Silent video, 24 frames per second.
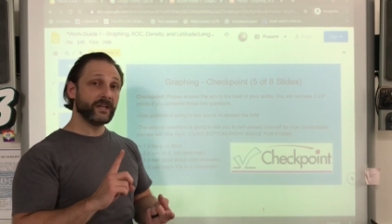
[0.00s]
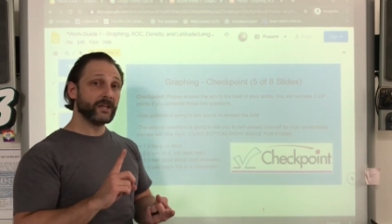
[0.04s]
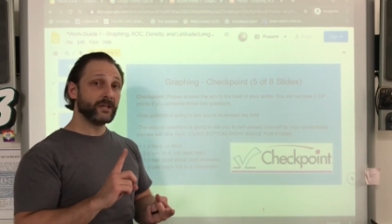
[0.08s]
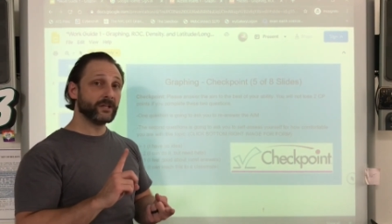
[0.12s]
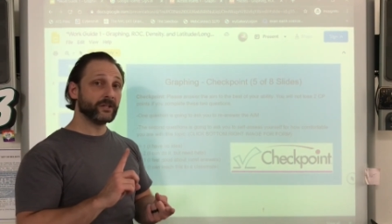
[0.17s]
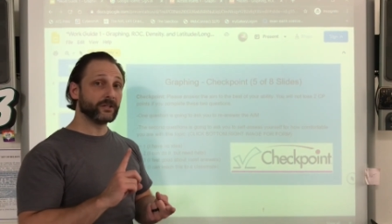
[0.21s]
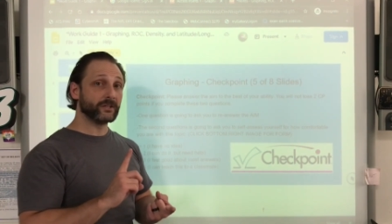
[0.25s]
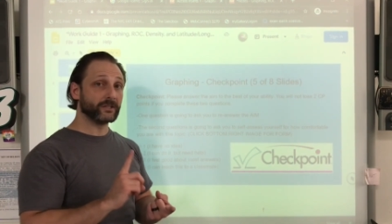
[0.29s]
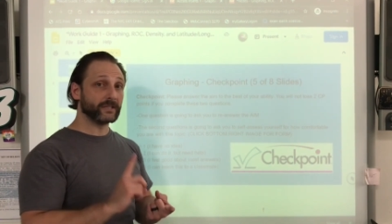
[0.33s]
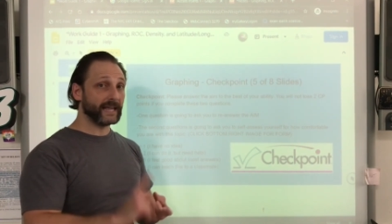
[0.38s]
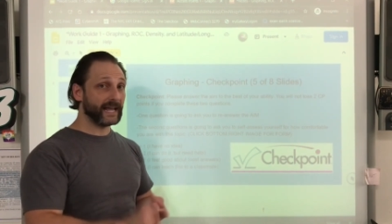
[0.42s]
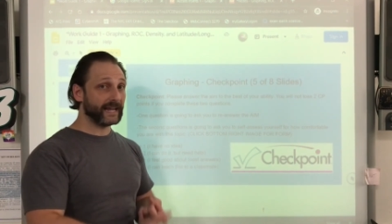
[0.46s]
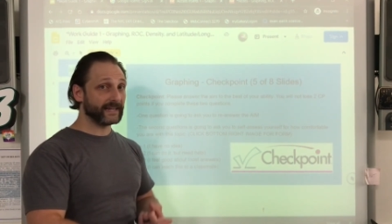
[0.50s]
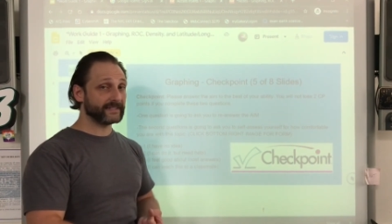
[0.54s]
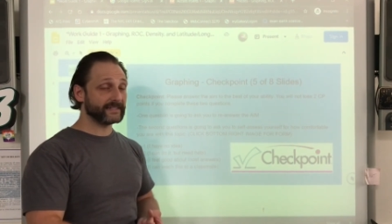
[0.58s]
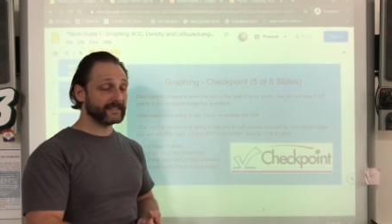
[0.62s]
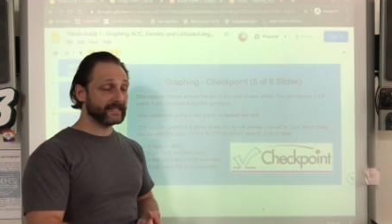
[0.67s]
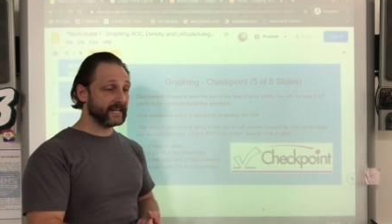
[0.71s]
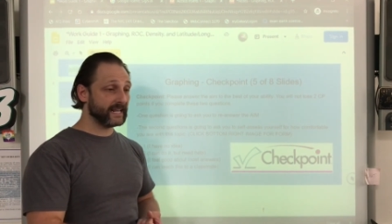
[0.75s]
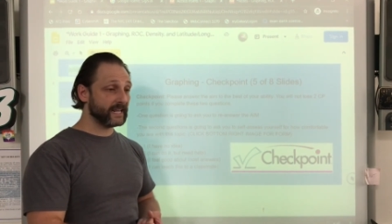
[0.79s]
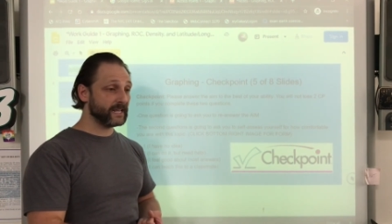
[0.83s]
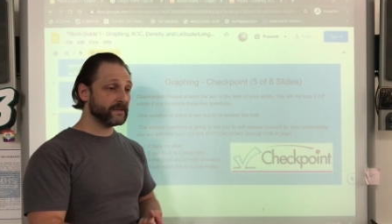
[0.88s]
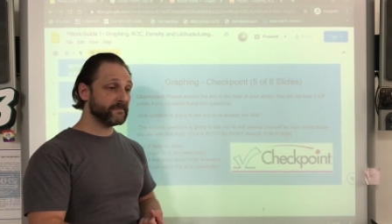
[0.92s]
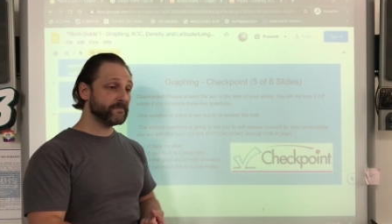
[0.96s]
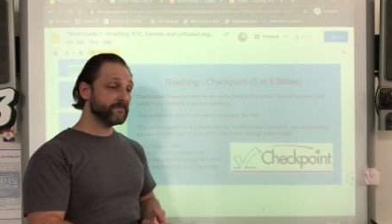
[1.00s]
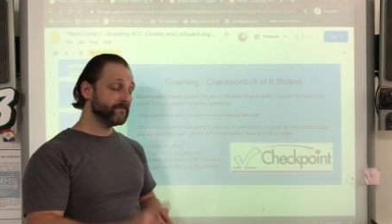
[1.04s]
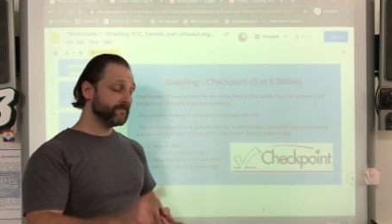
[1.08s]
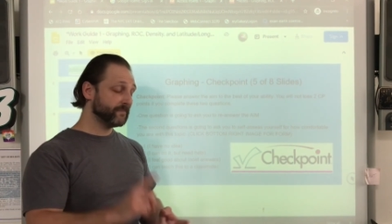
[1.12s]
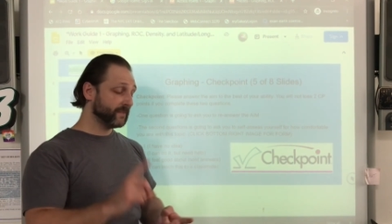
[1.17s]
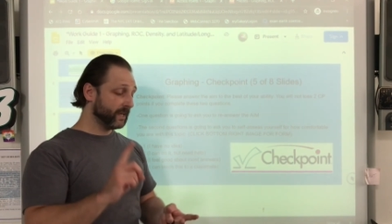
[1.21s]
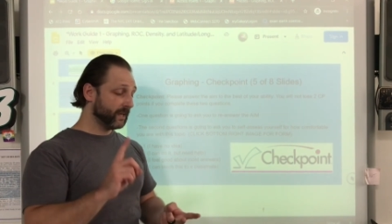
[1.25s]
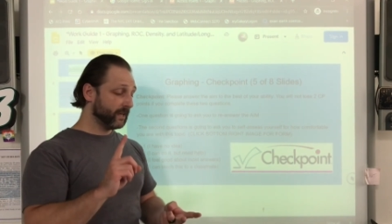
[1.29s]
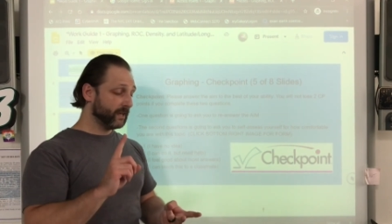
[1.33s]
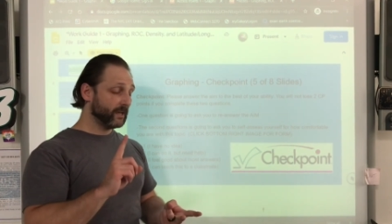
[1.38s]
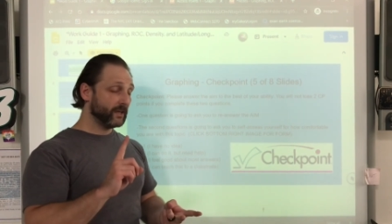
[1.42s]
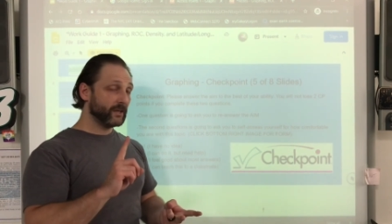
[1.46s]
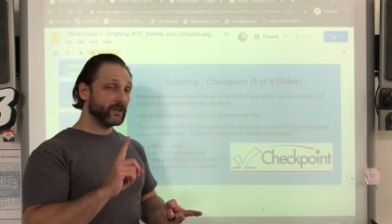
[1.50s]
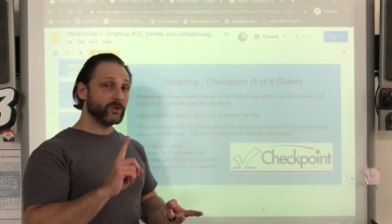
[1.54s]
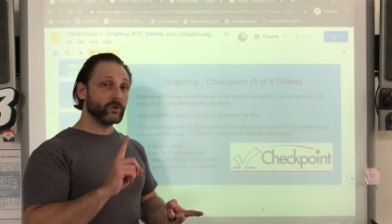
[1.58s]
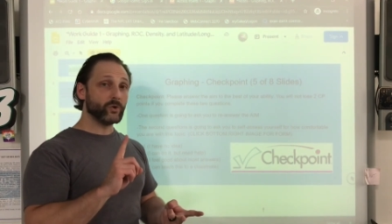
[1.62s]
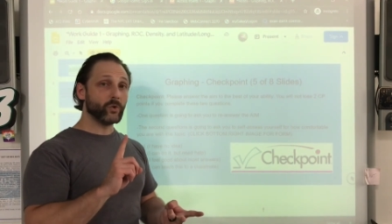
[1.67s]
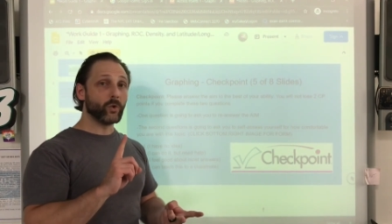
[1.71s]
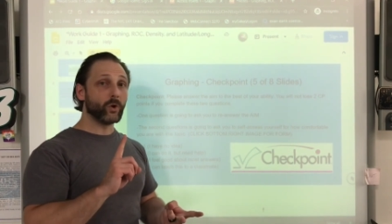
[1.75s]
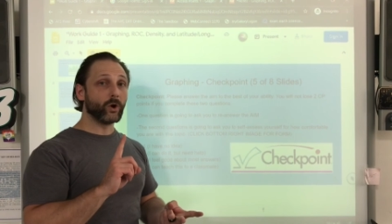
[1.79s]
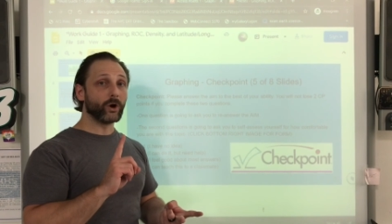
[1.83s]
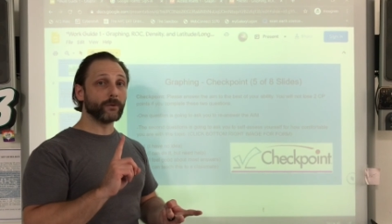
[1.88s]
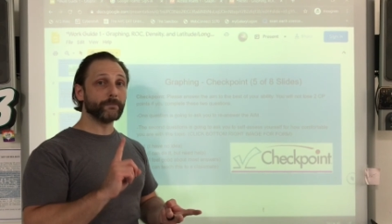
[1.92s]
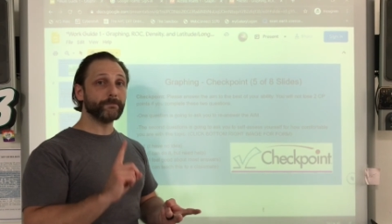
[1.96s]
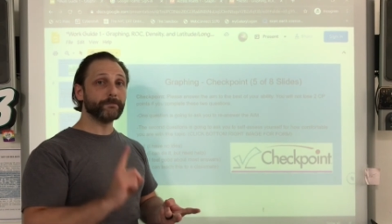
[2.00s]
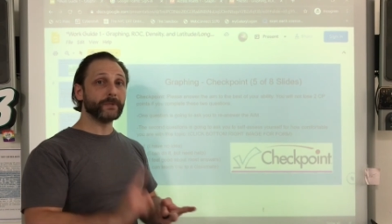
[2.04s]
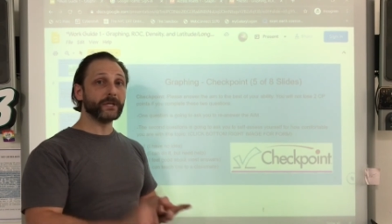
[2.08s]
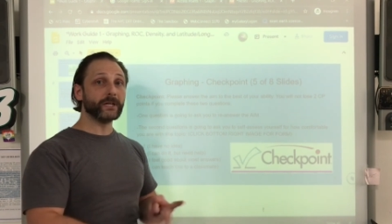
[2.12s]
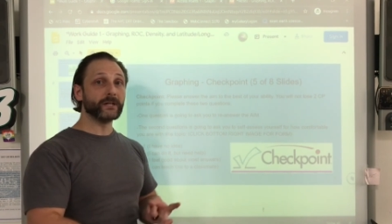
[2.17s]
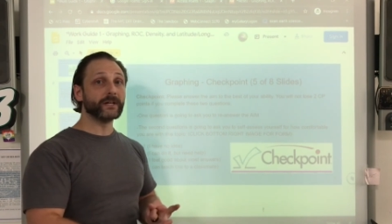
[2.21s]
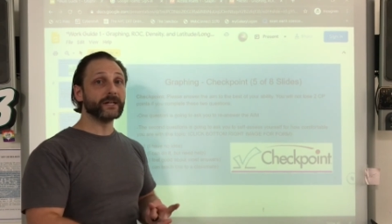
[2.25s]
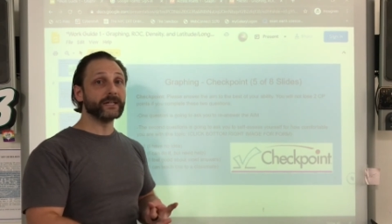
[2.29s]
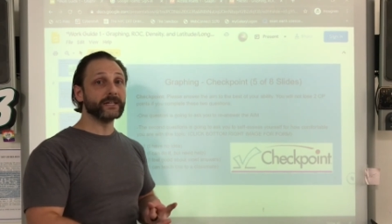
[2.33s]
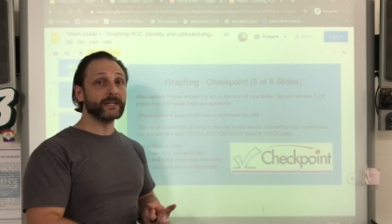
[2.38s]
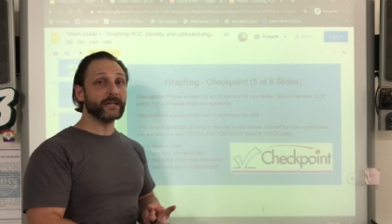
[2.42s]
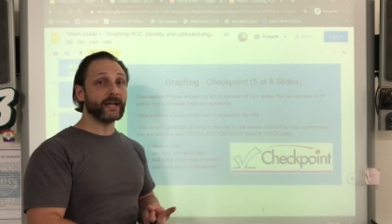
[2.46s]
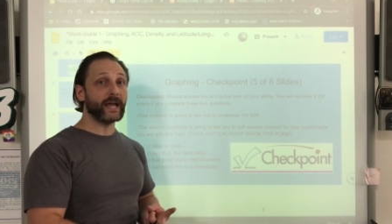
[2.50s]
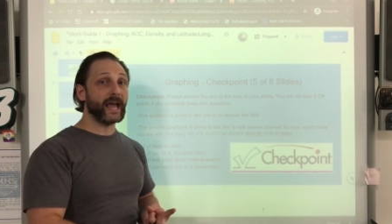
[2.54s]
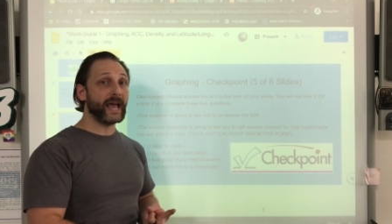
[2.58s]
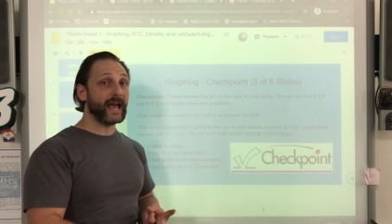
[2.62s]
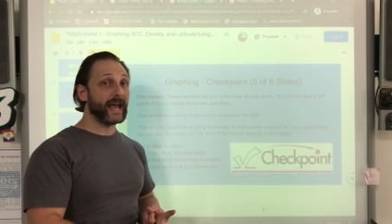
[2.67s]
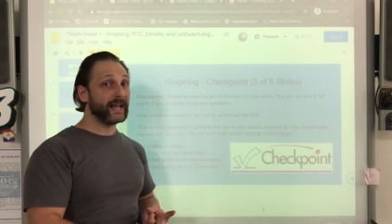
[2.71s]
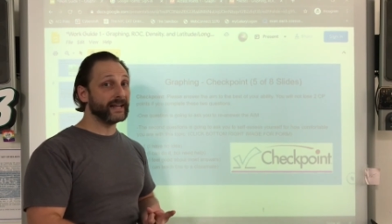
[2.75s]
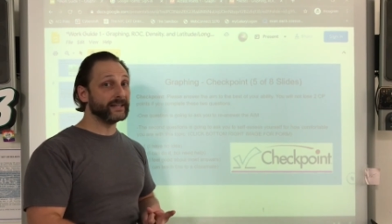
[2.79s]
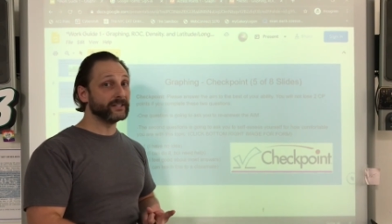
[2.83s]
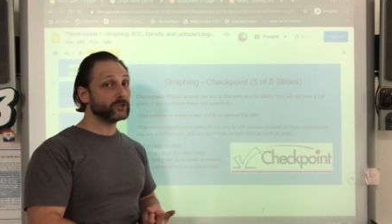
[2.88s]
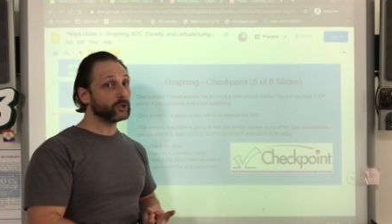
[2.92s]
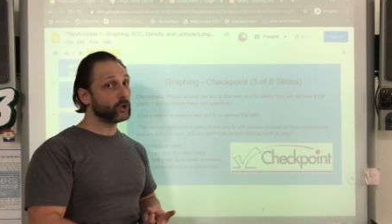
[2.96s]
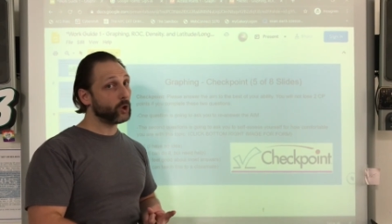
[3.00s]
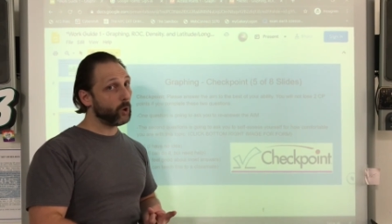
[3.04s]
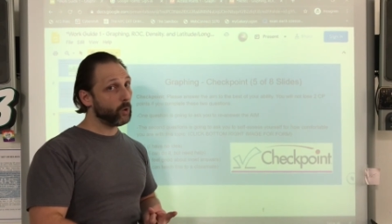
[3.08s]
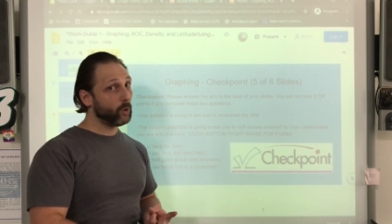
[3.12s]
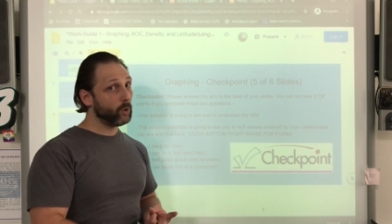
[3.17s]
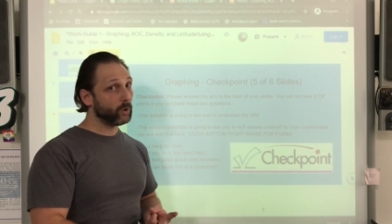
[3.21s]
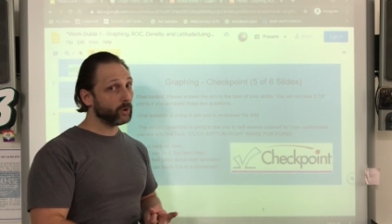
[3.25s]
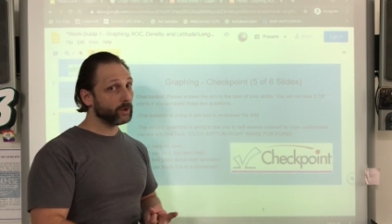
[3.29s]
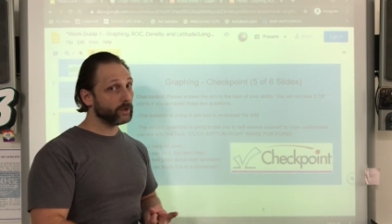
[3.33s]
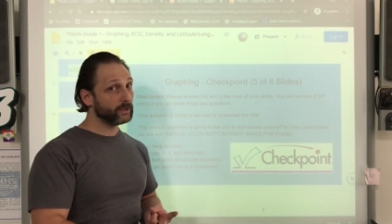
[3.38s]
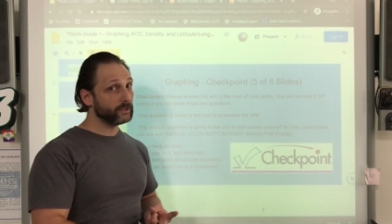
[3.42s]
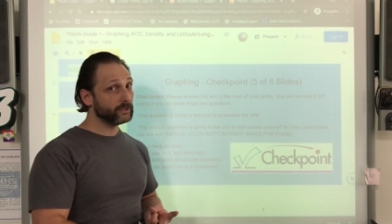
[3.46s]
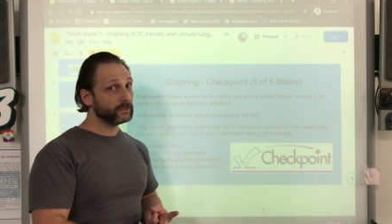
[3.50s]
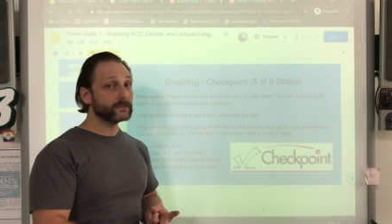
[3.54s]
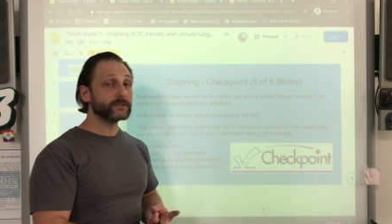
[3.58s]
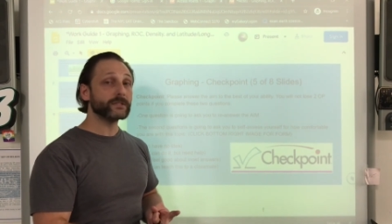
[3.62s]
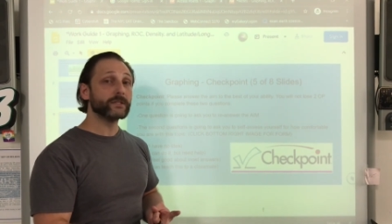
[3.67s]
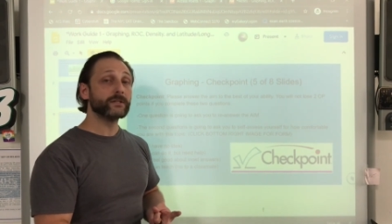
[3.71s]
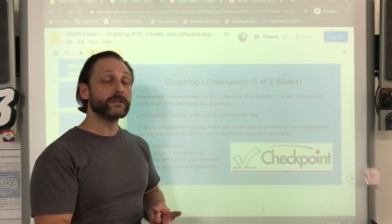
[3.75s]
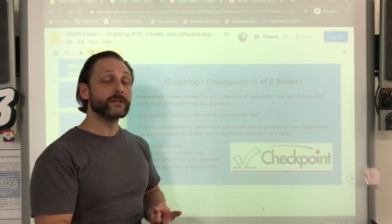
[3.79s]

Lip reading: your last name, your period and cohort